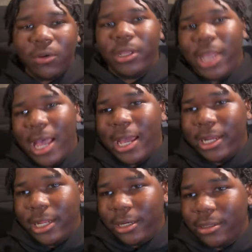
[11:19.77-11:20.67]
the guy
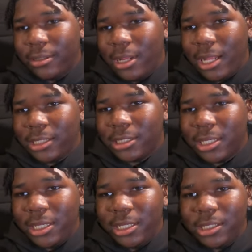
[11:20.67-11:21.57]
that locked his
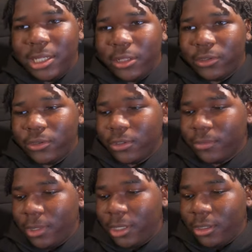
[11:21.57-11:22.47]
keys in the truck,
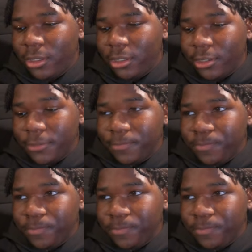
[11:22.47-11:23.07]
man. Uh,